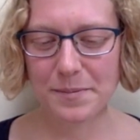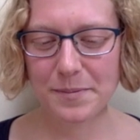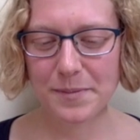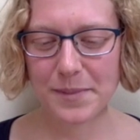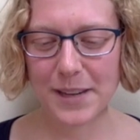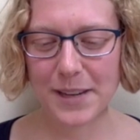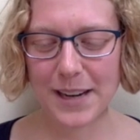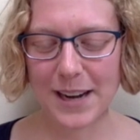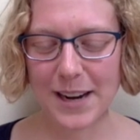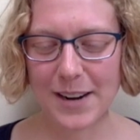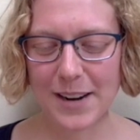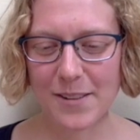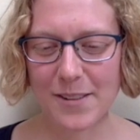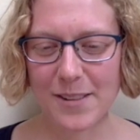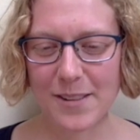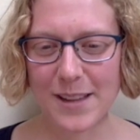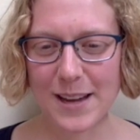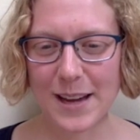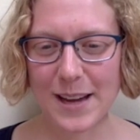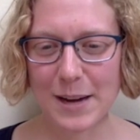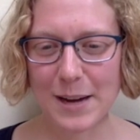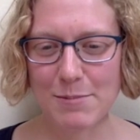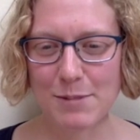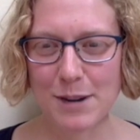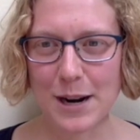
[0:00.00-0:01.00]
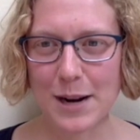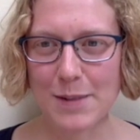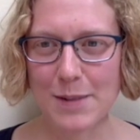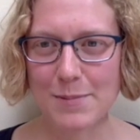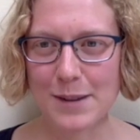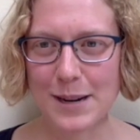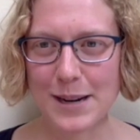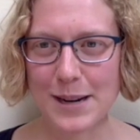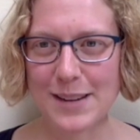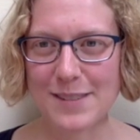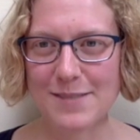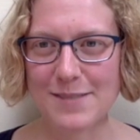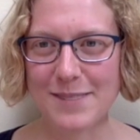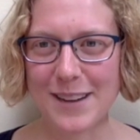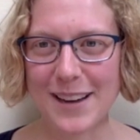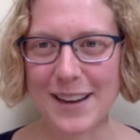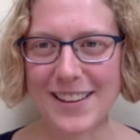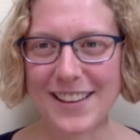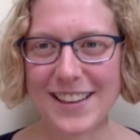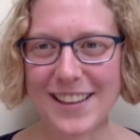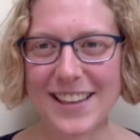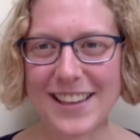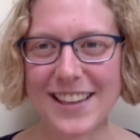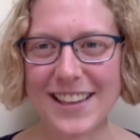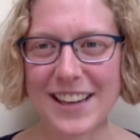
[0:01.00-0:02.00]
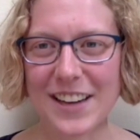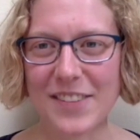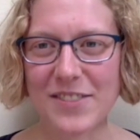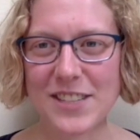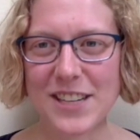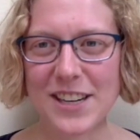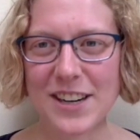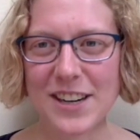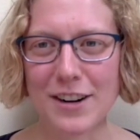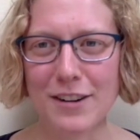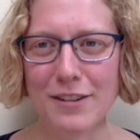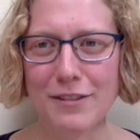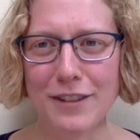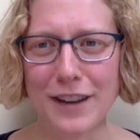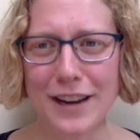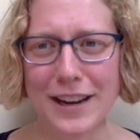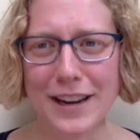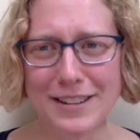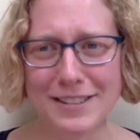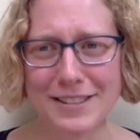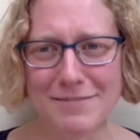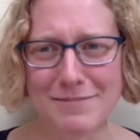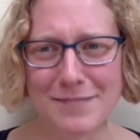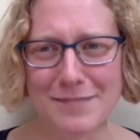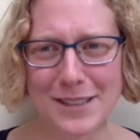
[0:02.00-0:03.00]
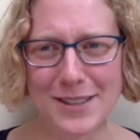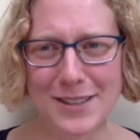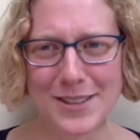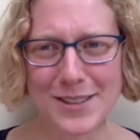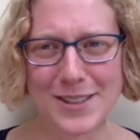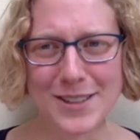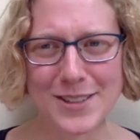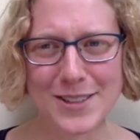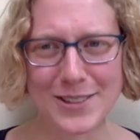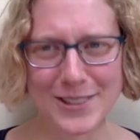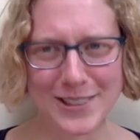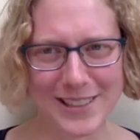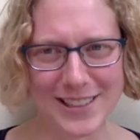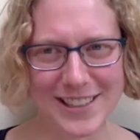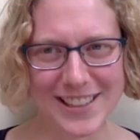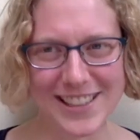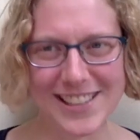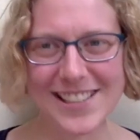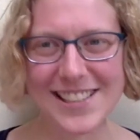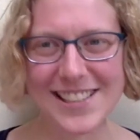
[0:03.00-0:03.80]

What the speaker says: And I don't think I brought up any of my, like, I'm terrified of middle schoolers